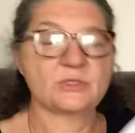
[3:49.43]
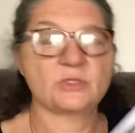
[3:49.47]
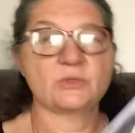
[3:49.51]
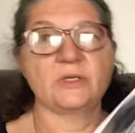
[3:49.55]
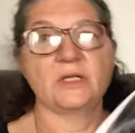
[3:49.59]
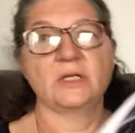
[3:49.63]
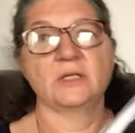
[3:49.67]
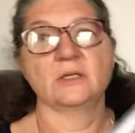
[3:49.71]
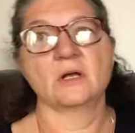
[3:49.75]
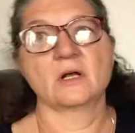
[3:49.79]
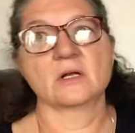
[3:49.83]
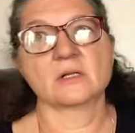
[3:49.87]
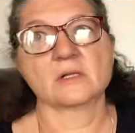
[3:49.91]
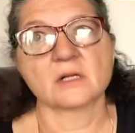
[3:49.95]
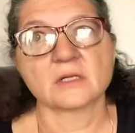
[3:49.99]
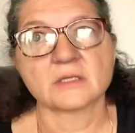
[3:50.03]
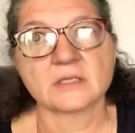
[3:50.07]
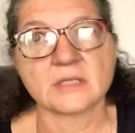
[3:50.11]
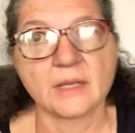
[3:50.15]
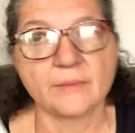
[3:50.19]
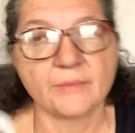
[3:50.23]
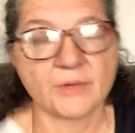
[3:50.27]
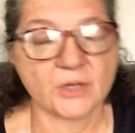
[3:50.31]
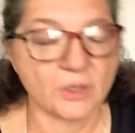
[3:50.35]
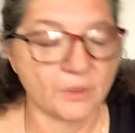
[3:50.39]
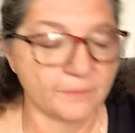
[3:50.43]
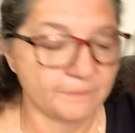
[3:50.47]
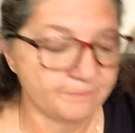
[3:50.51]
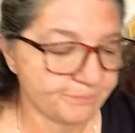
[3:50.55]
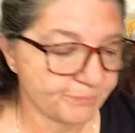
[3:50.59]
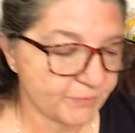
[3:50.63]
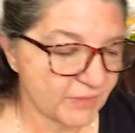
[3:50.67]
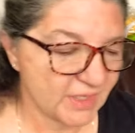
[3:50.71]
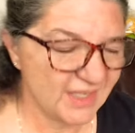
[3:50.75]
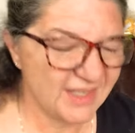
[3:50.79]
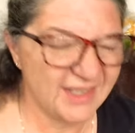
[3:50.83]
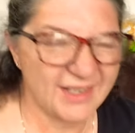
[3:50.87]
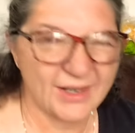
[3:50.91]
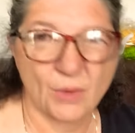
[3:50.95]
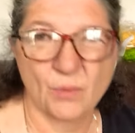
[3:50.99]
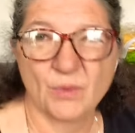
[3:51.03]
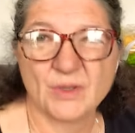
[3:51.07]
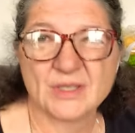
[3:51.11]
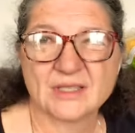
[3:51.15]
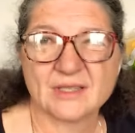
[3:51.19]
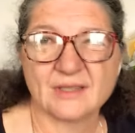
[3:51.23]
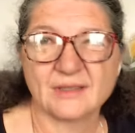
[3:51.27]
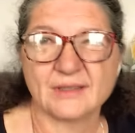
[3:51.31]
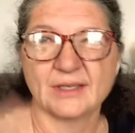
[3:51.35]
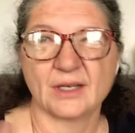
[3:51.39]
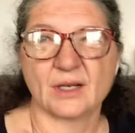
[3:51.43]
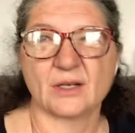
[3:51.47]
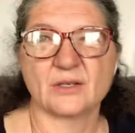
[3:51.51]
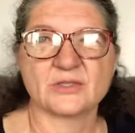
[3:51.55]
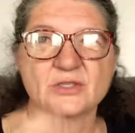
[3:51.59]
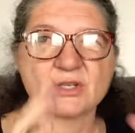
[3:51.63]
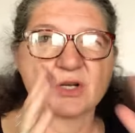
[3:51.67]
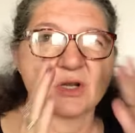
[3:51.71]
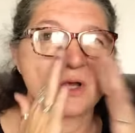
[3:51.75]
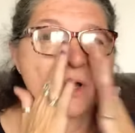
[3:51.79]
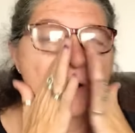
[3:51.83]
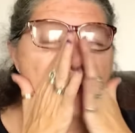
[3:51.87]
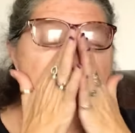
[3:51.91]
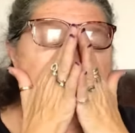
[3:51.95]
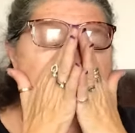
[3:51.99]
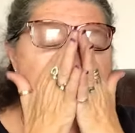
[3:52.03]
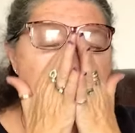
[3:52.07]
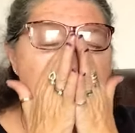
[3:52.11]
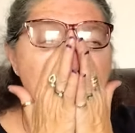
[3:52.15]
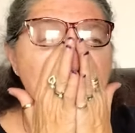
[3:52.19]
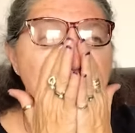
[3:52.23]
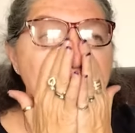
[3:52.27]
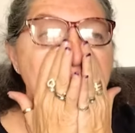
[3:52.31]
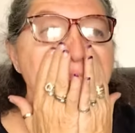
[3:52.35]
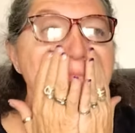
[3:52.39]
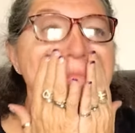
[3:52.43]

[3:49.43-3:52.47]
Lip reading: tree a long, long time ago. You know, once the littlers are gone, and